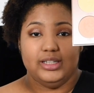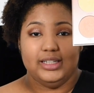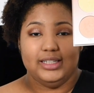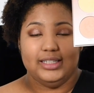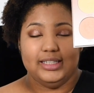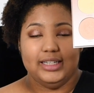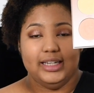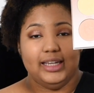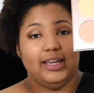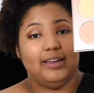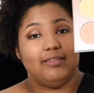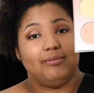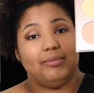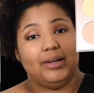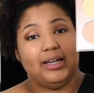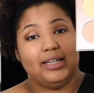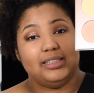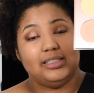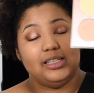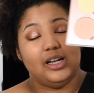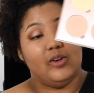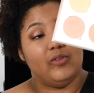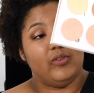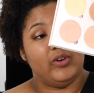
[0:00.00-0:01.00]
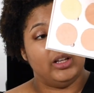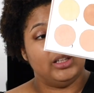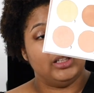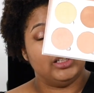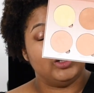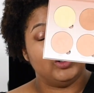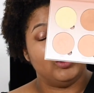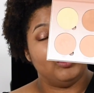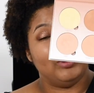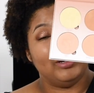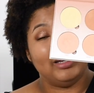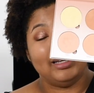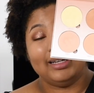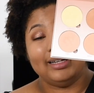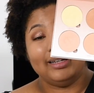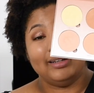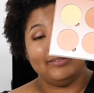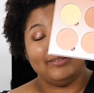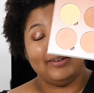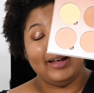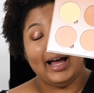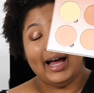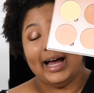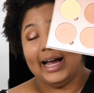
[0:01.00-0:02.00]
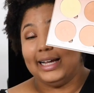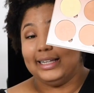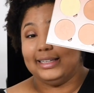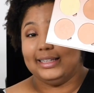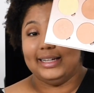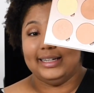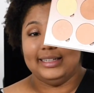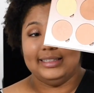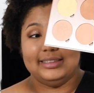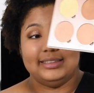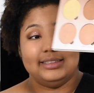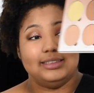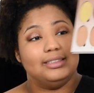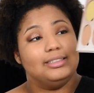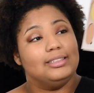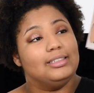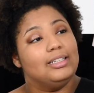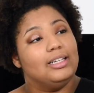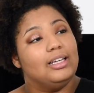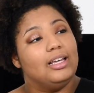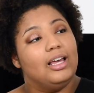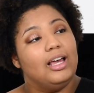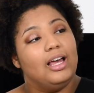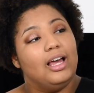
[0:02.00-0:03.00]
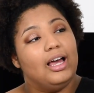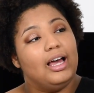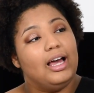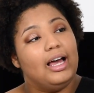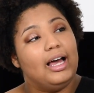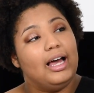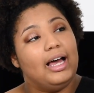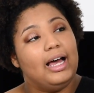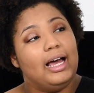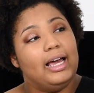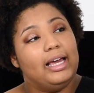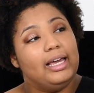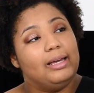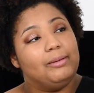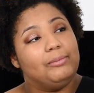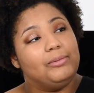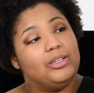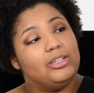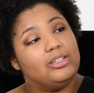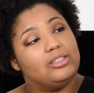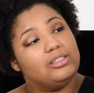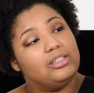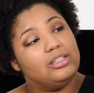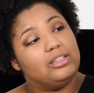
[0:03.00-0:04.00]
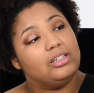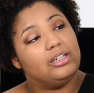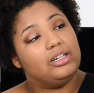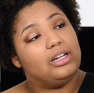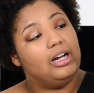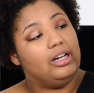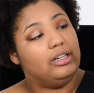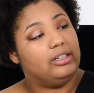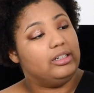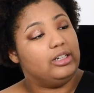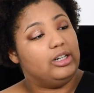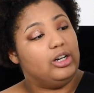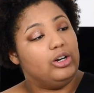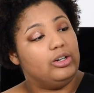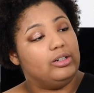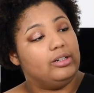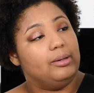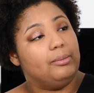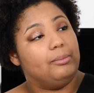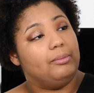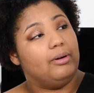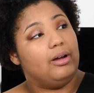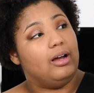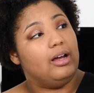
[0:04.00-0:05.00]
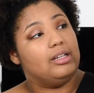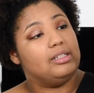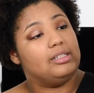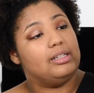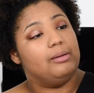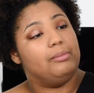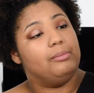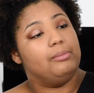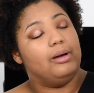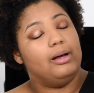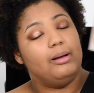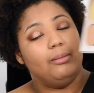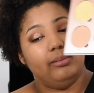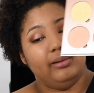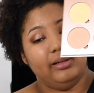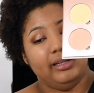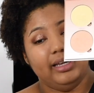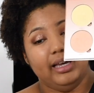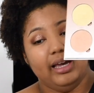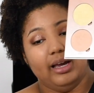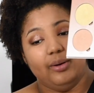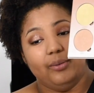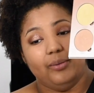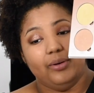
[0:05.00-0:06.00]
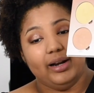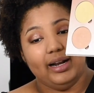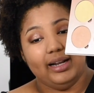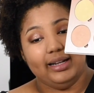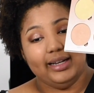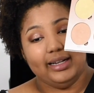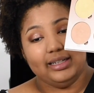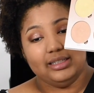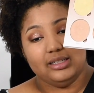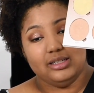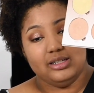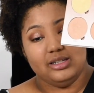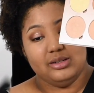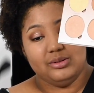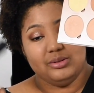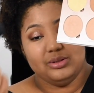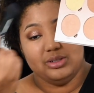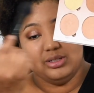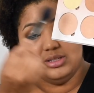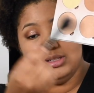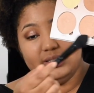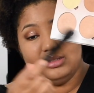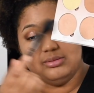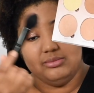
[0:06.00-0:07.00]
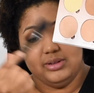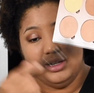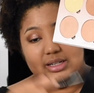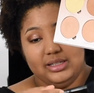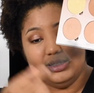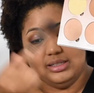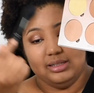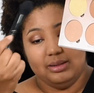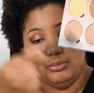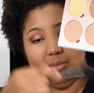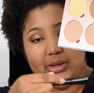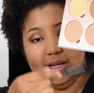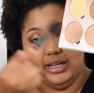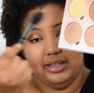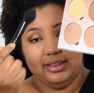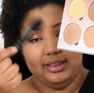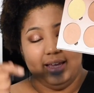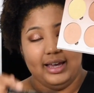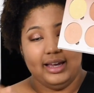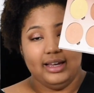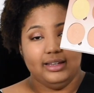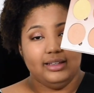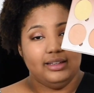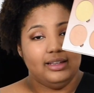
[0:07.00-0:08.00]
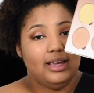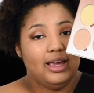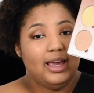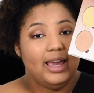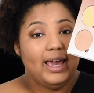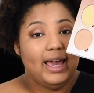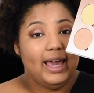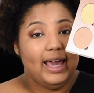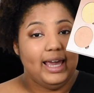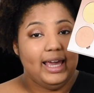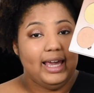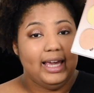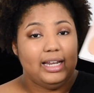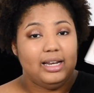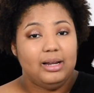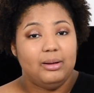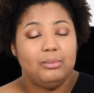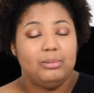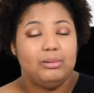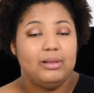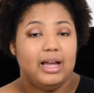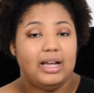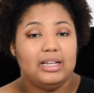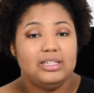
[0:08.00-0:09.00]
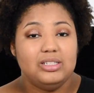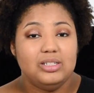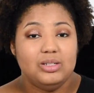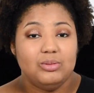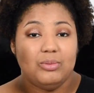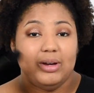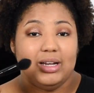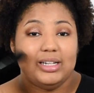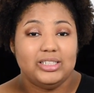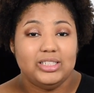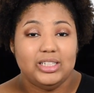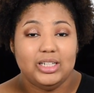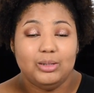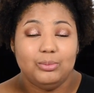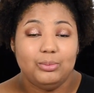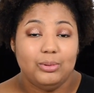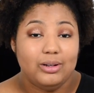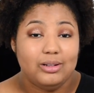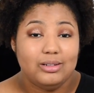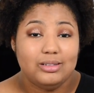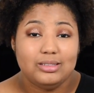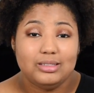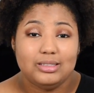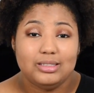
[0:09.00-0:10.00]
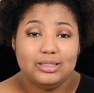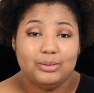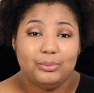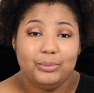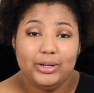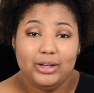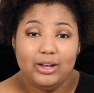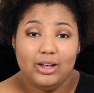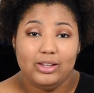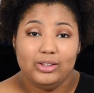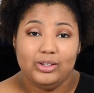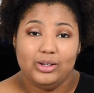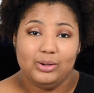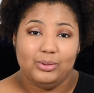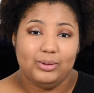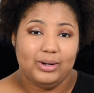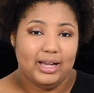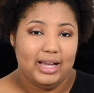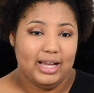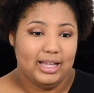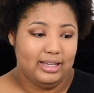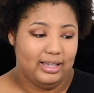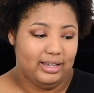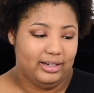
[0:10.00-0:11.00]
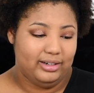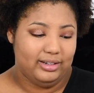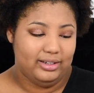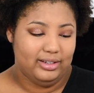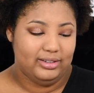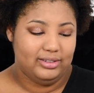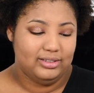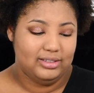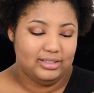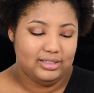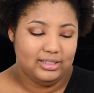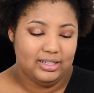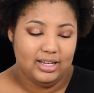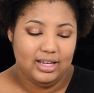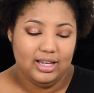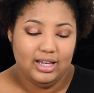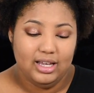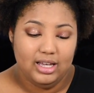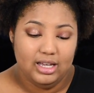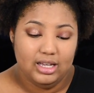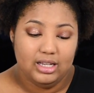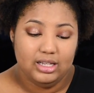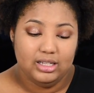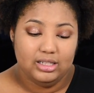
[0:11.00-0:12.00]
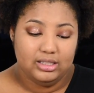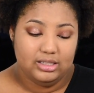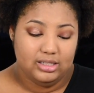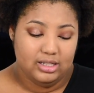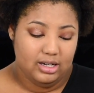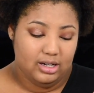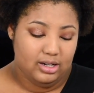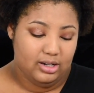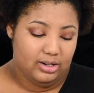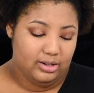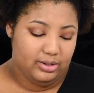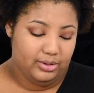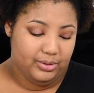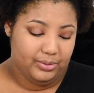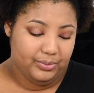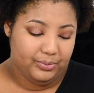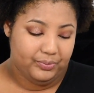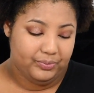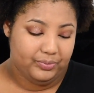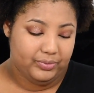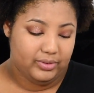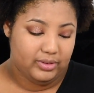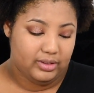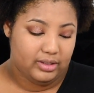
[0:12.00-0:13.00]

it to give myself a little bit of highlight. I am using the color Golden Bronze and Bubbly, and what I like to do is just mix them like that and apply to my cheekbones. We all know where highlighter goes. So